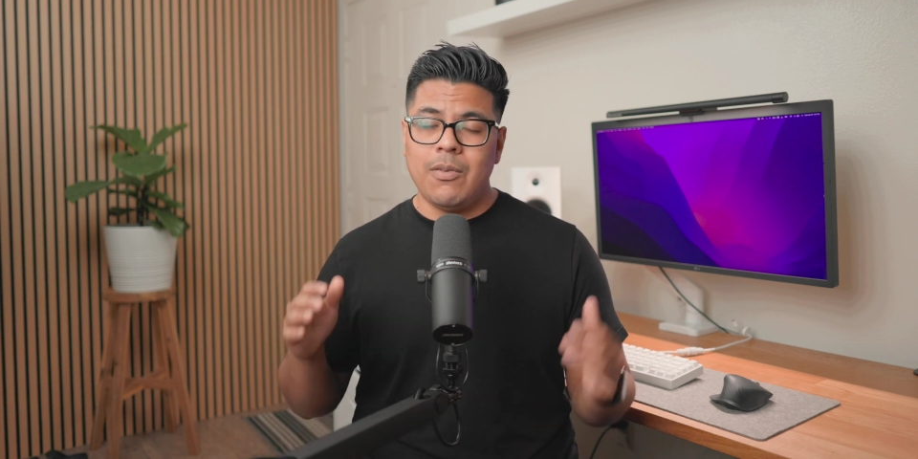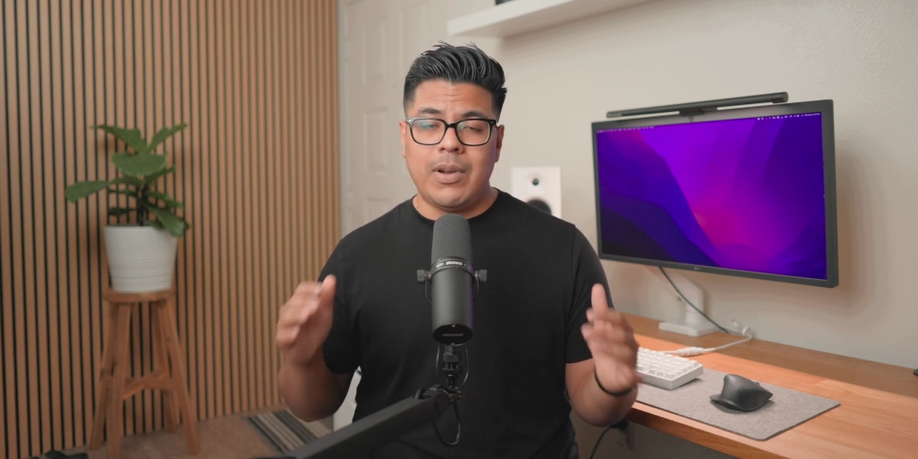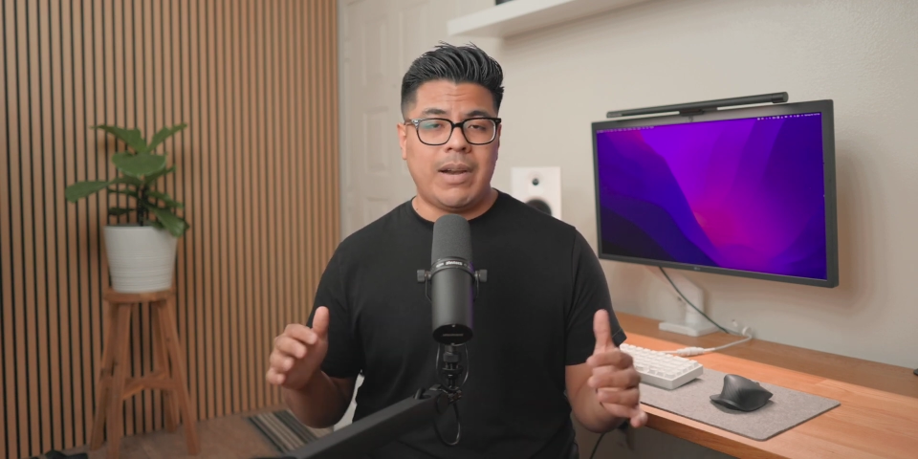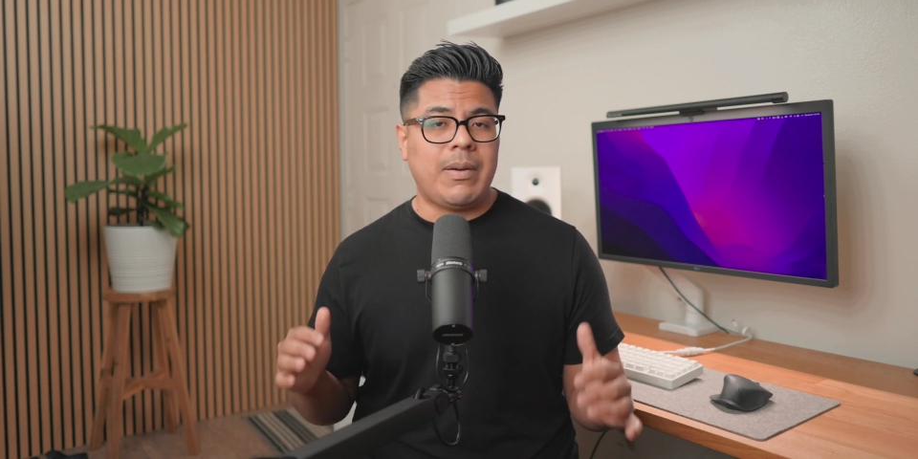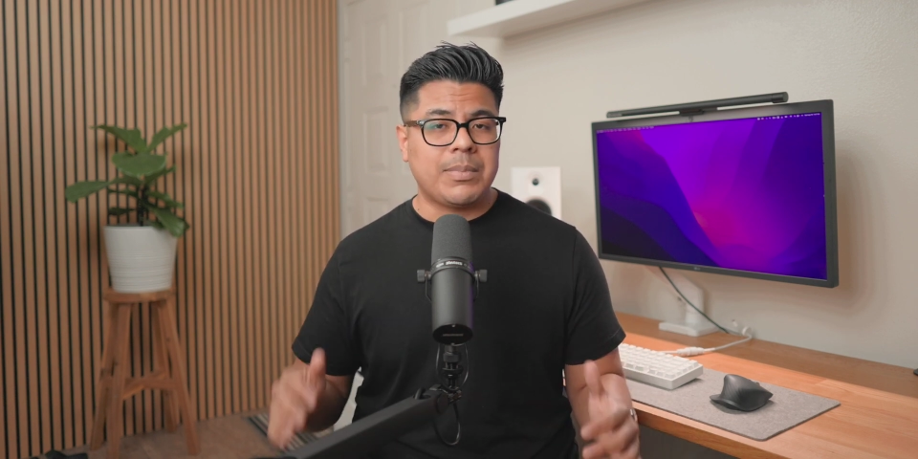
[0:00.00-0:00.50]

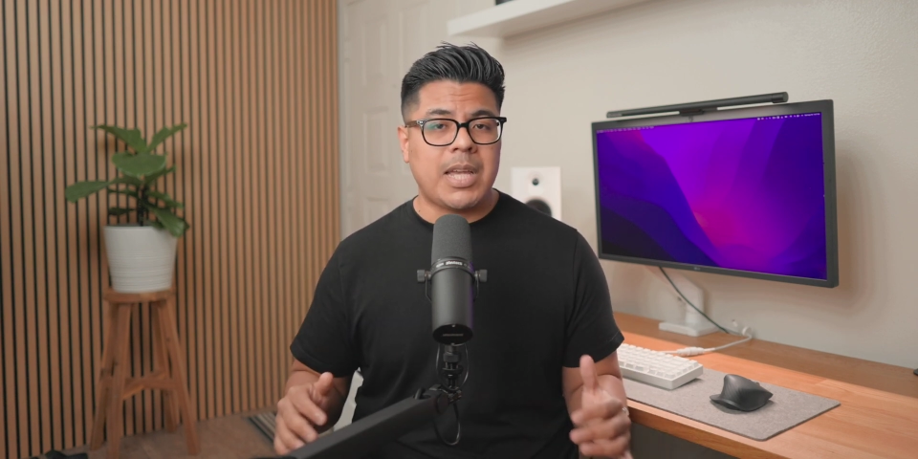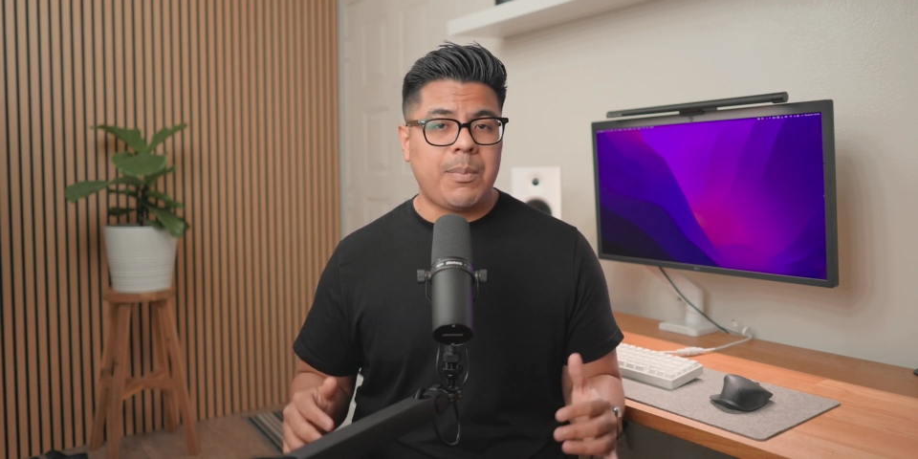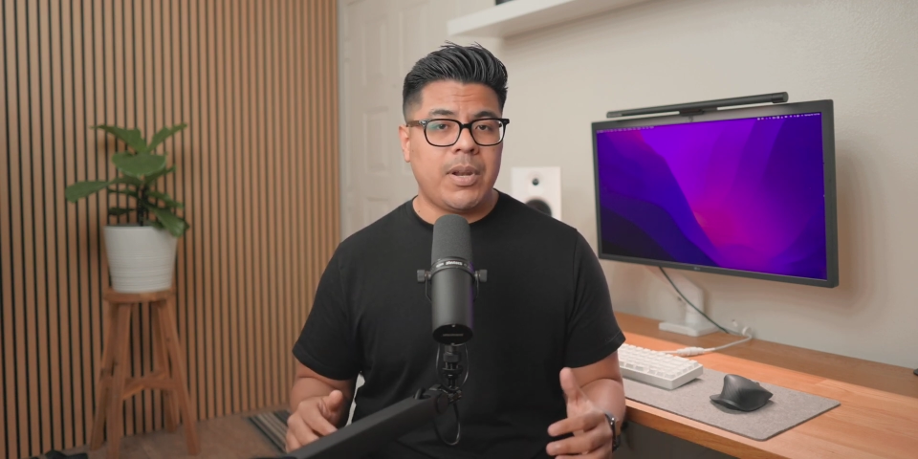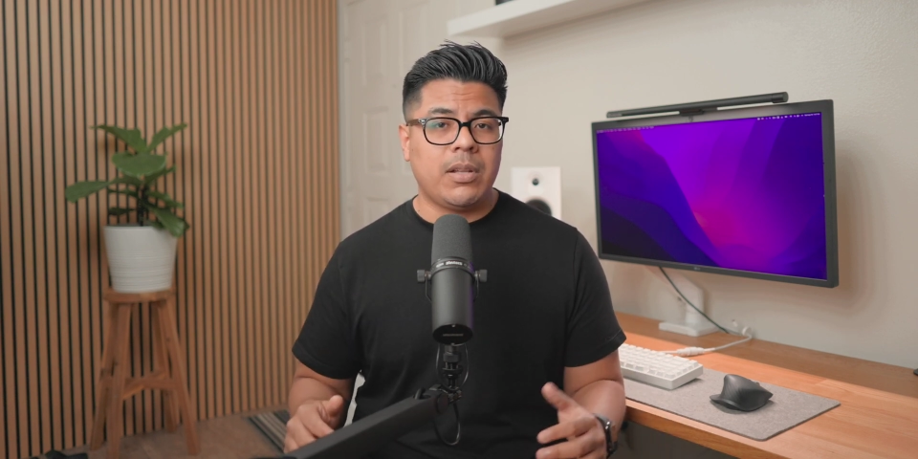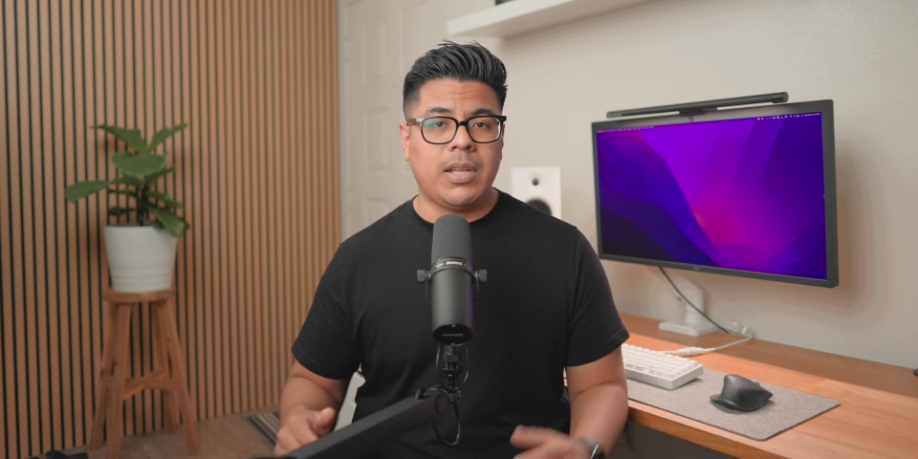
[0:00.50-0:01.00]
Whatever I'm
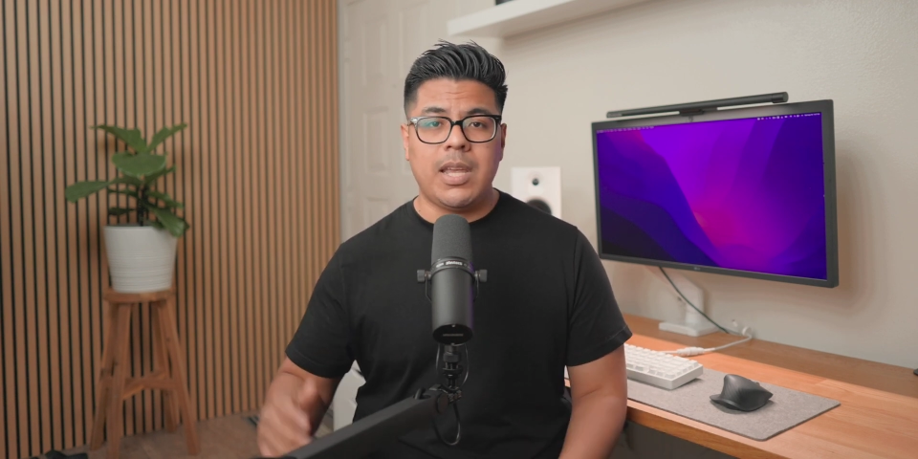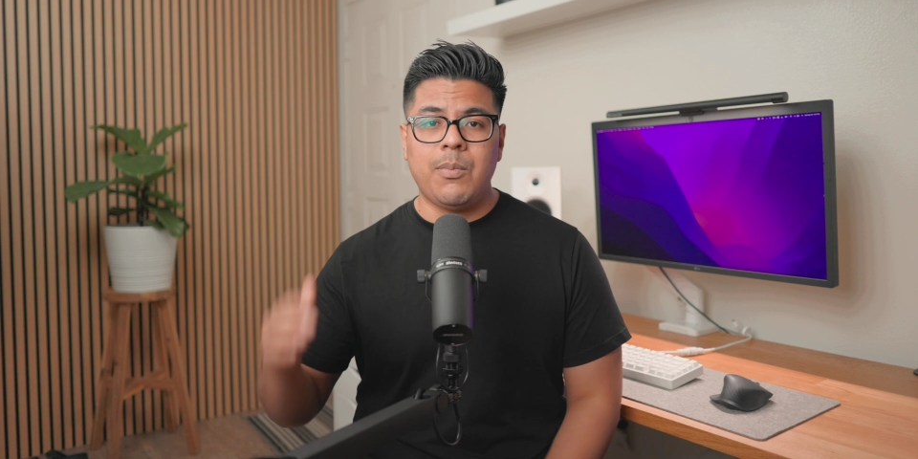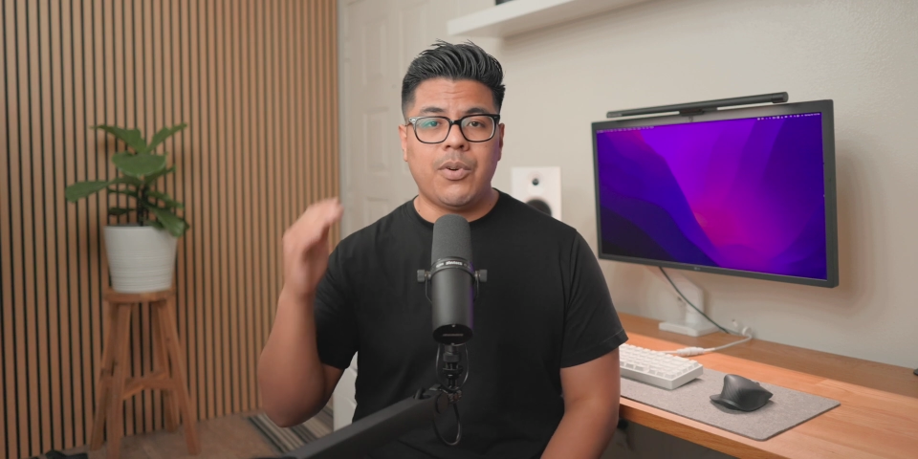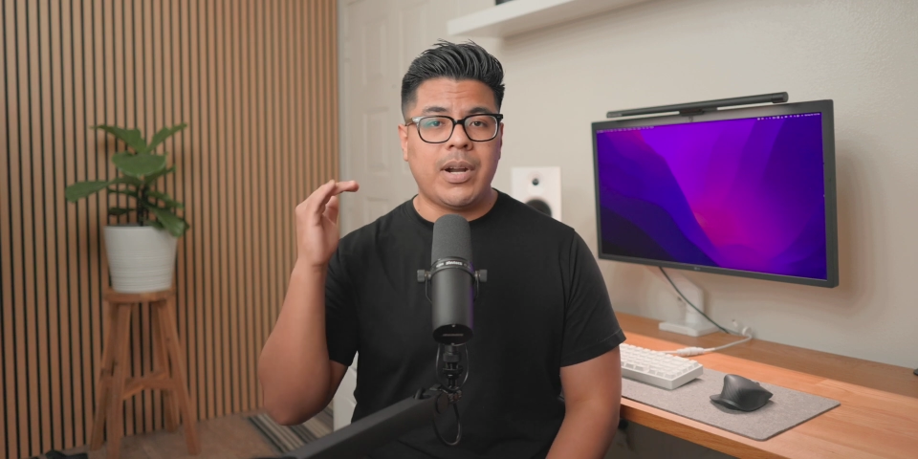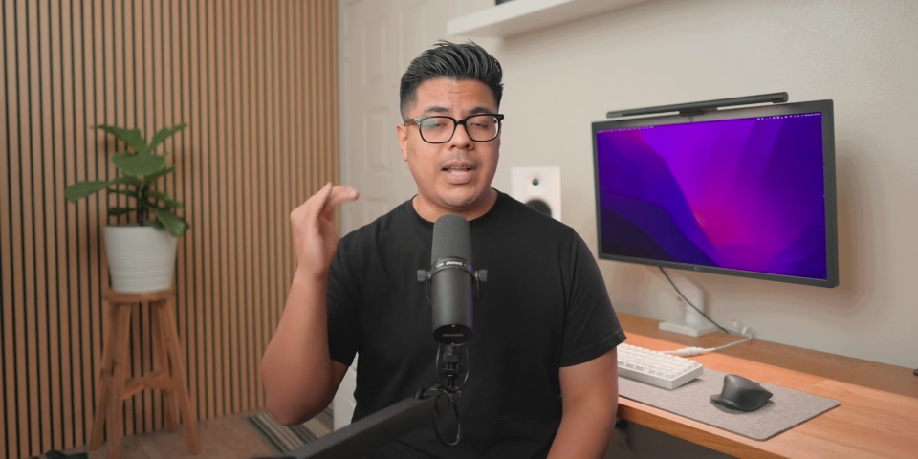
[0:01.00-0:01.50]
typing on the keyboard,